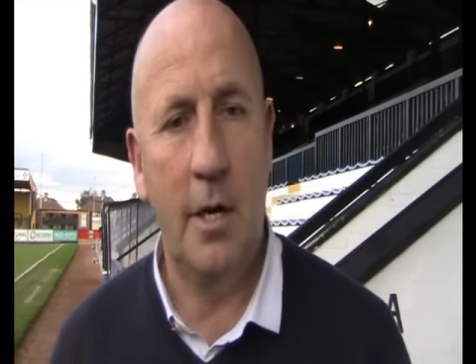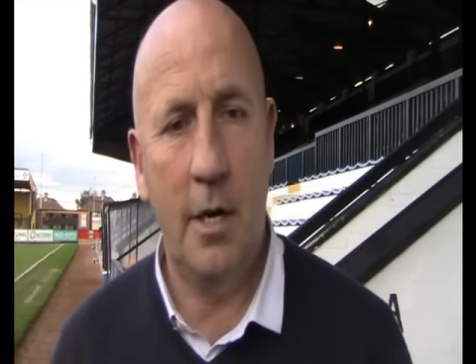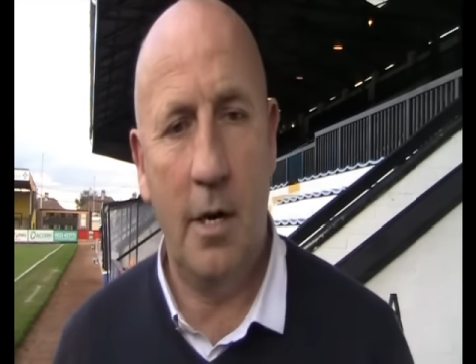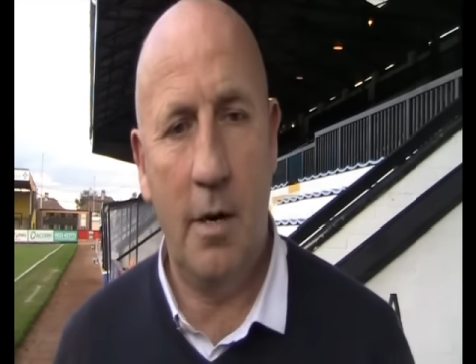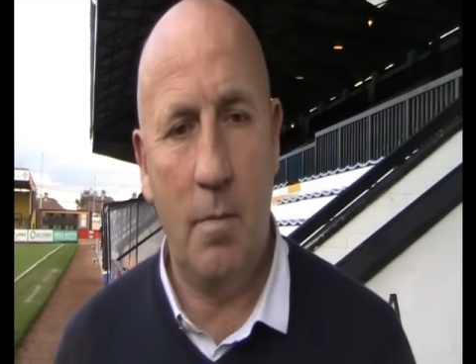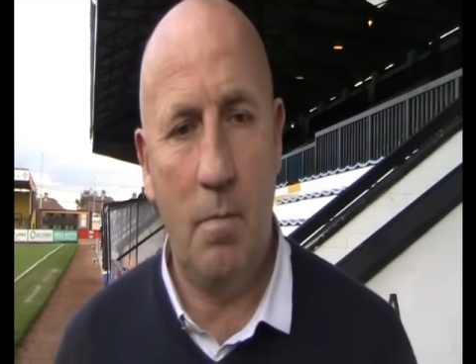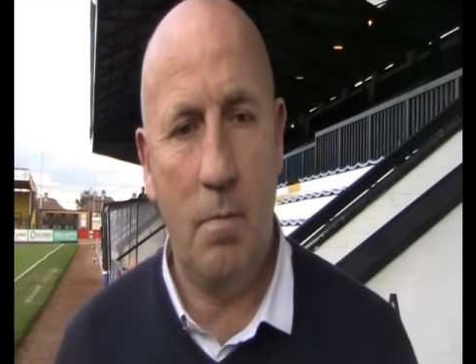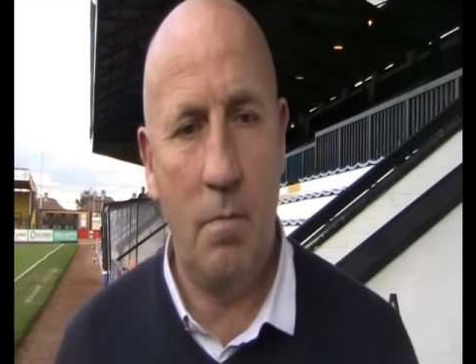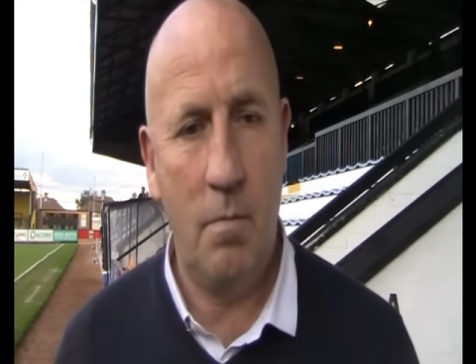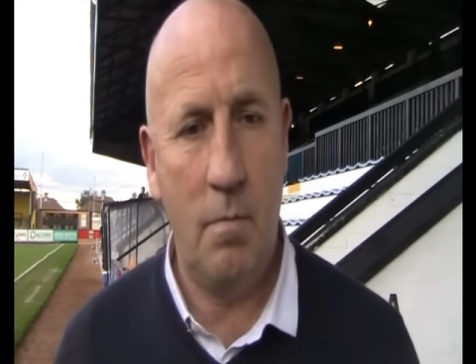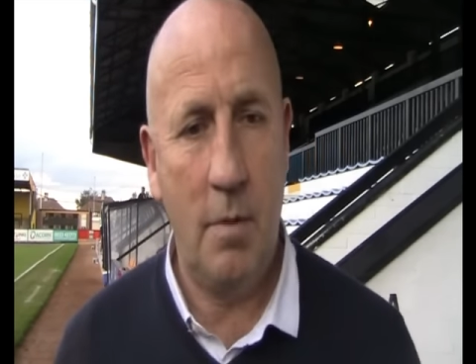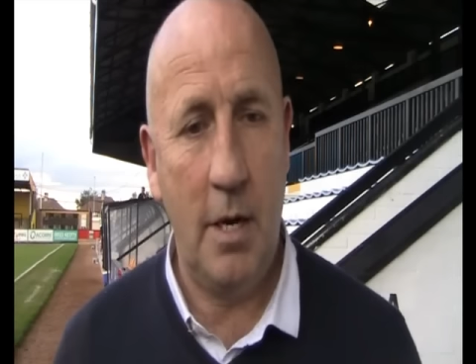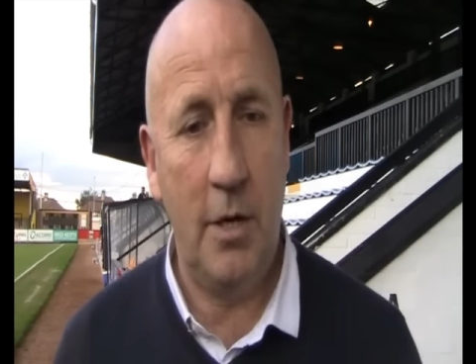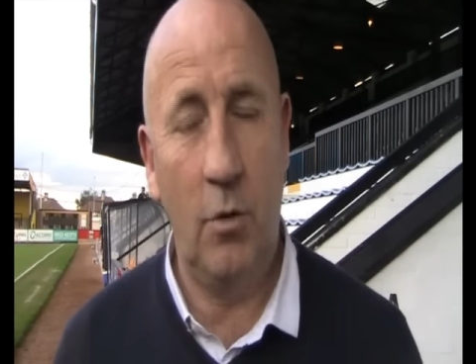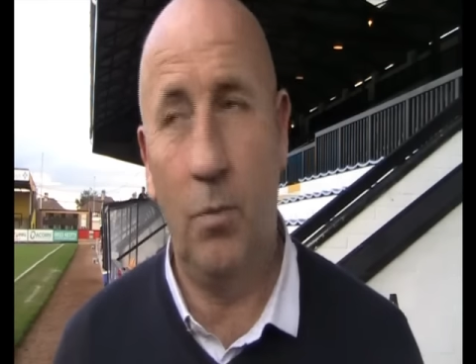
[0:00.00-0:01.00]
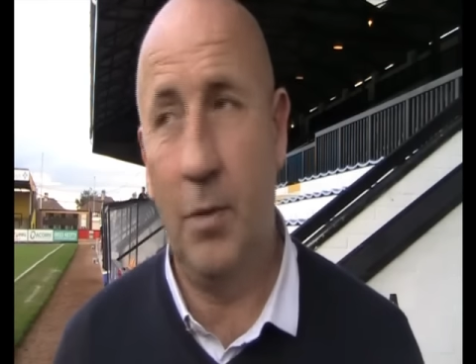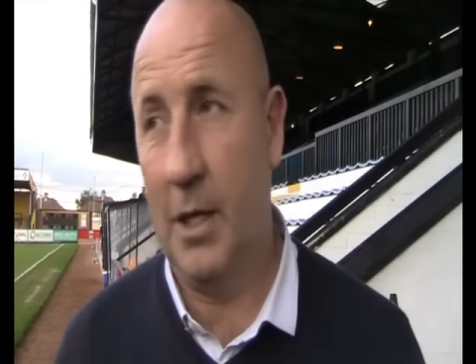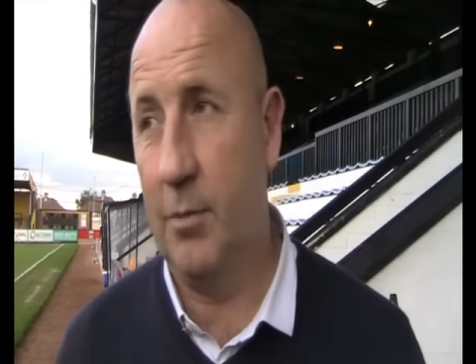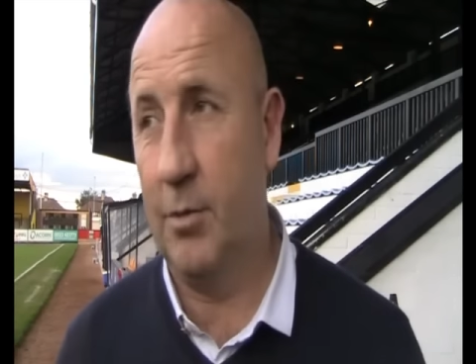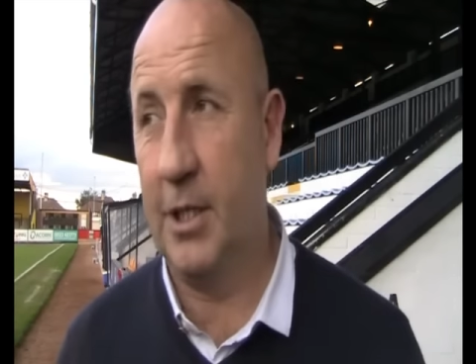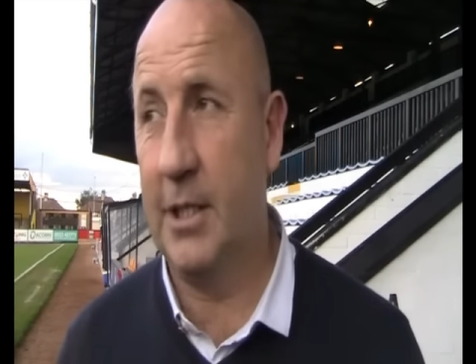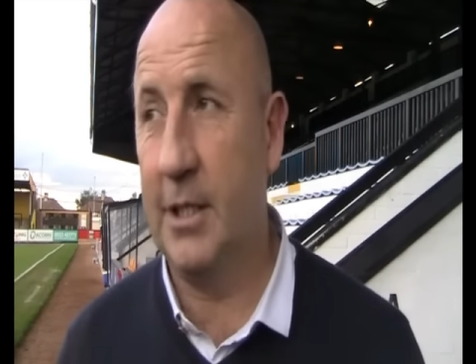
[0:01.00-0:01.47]
I know
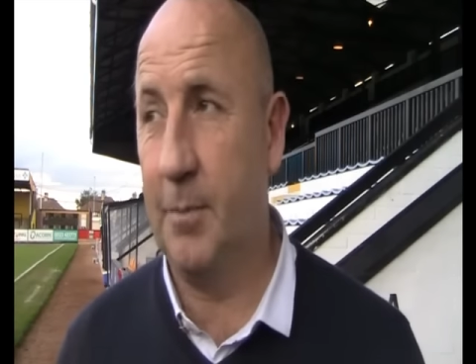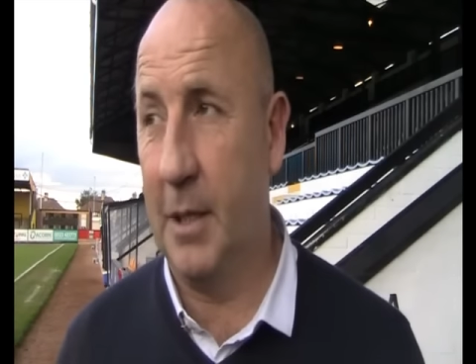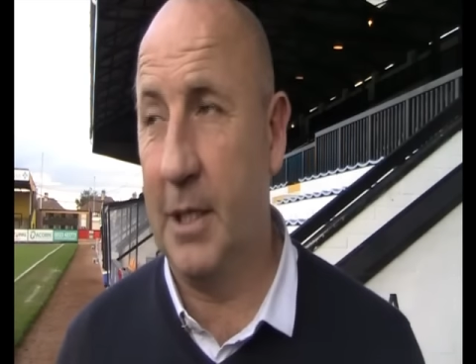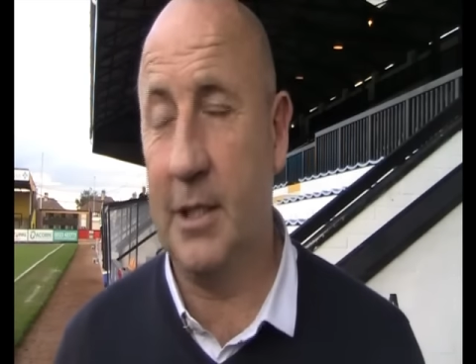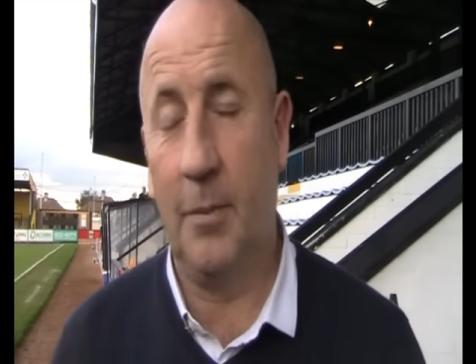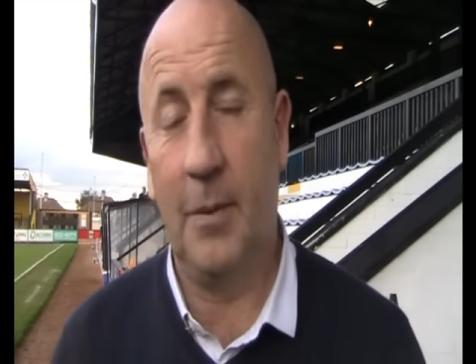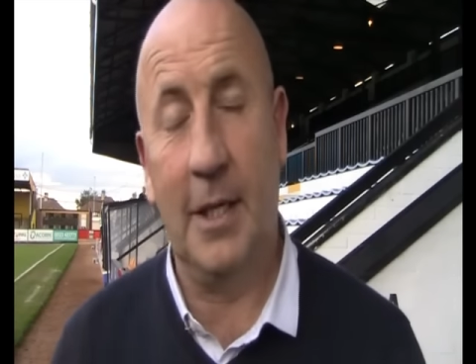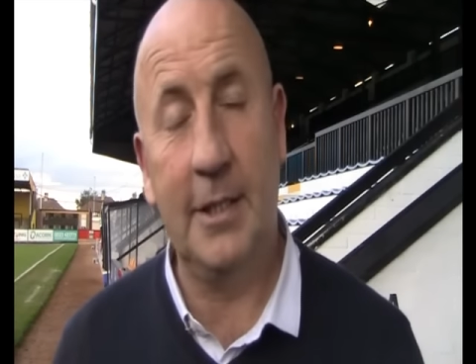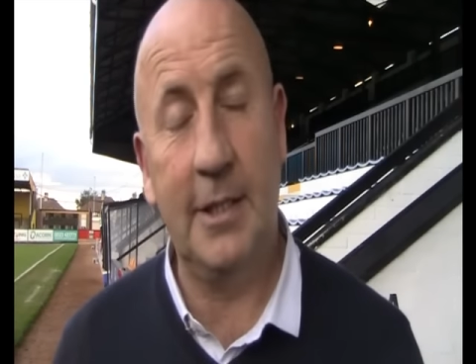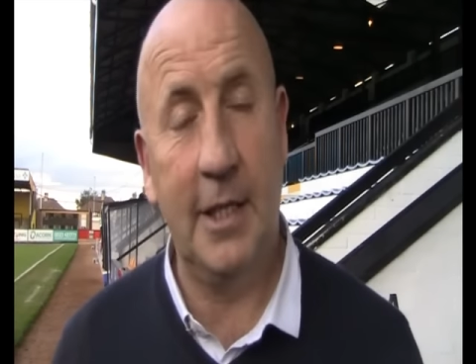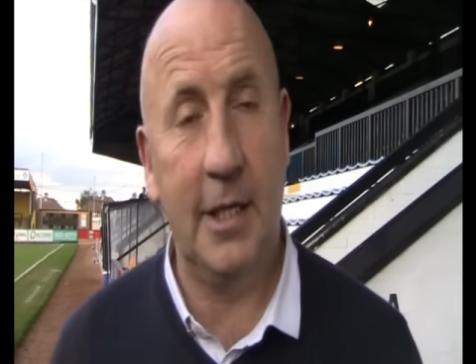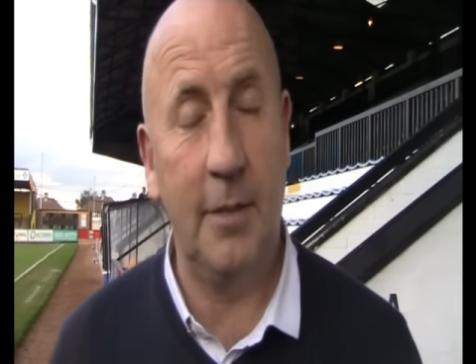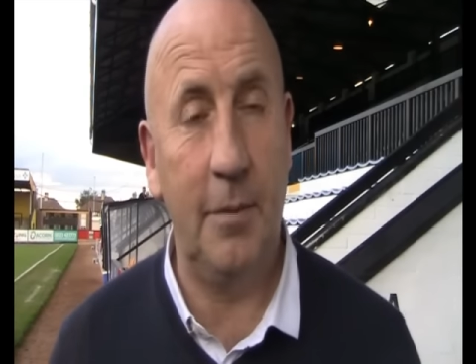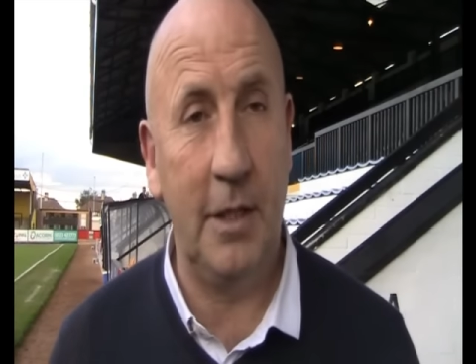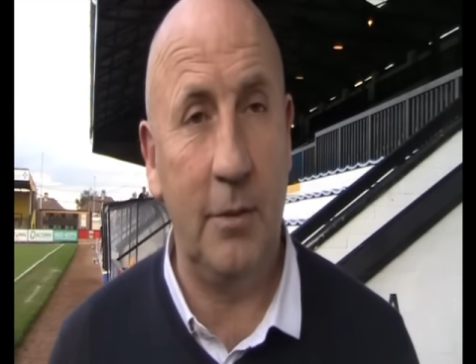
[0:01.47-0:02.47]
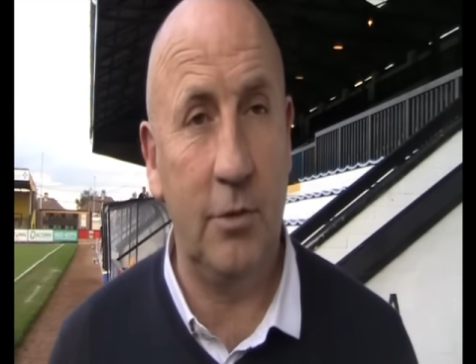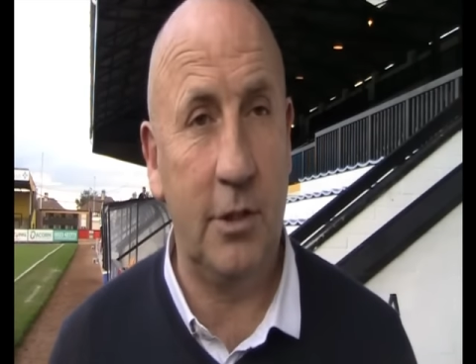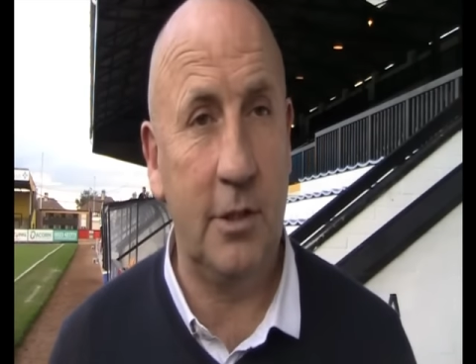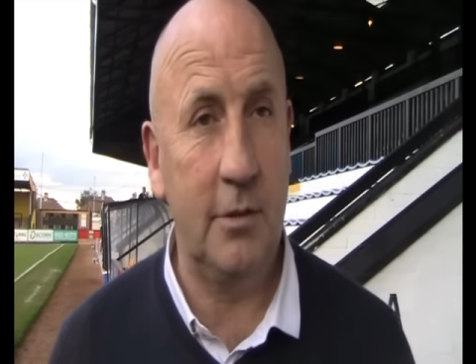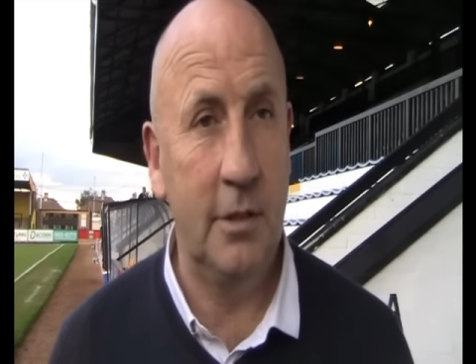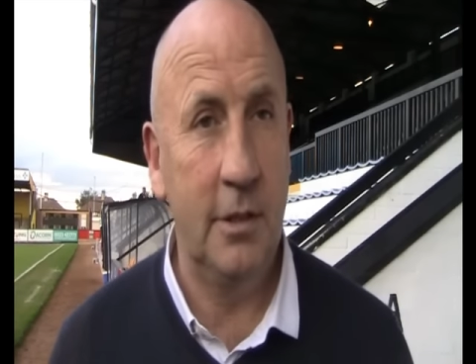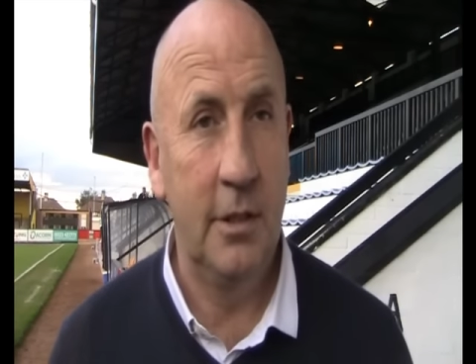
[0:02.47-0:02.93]
Billy was injured. Billy's the penalty taker. Billy
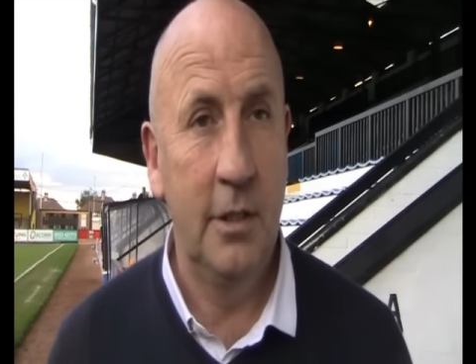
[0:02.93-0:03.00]
was